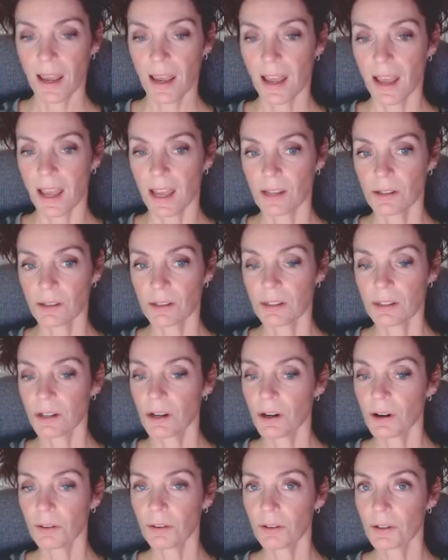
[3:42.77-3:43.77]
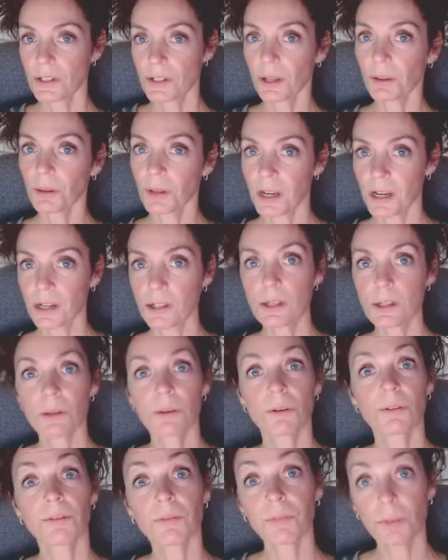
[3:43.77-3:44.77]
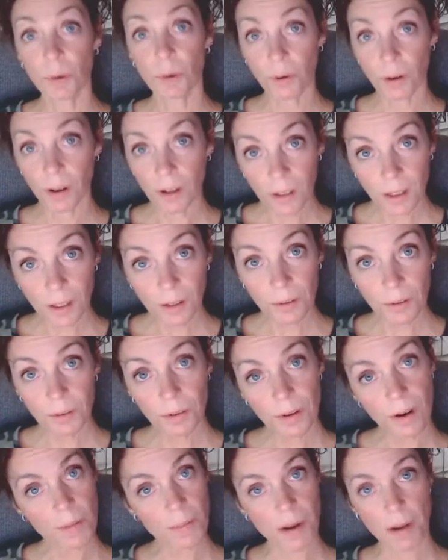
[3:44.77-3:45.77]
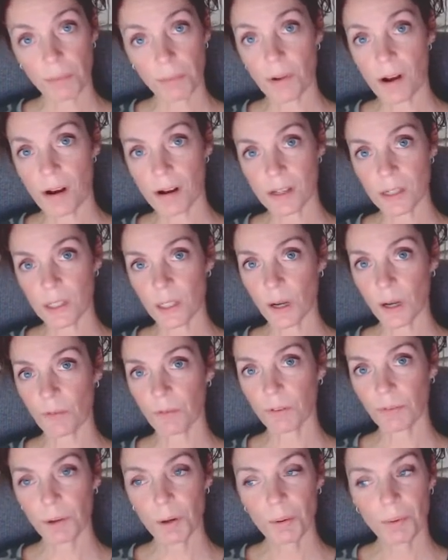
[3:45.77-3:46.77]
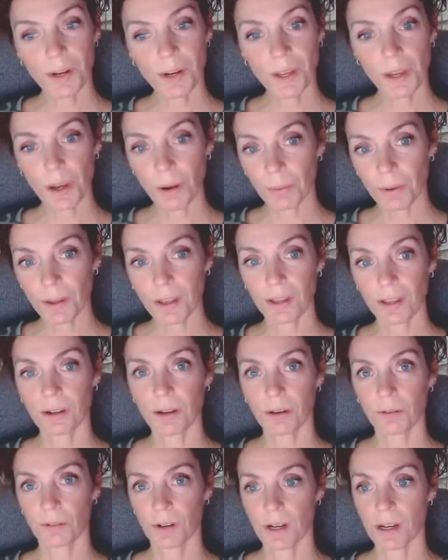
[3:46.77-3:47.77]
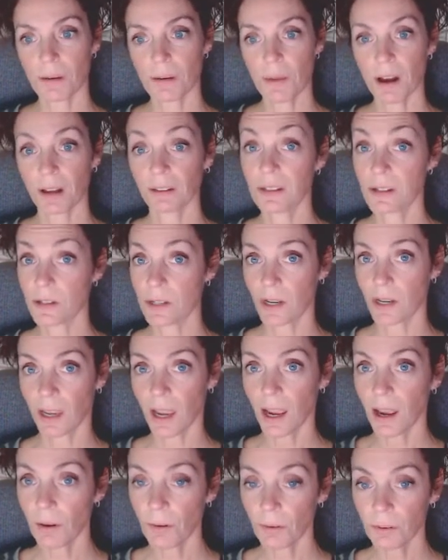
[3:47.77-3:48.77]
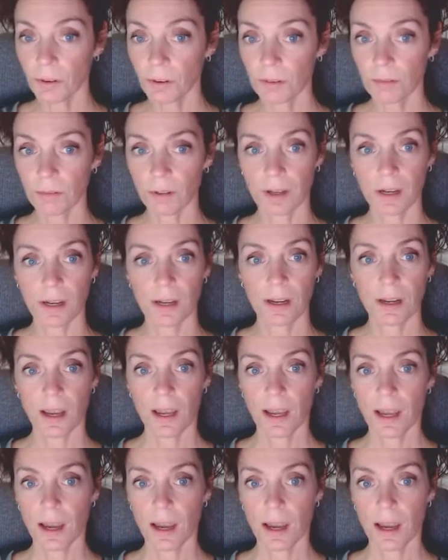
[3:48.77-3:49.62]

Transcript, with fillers: And so there's a link to the full article on my blog itself if you want to go in and read about this encounter, read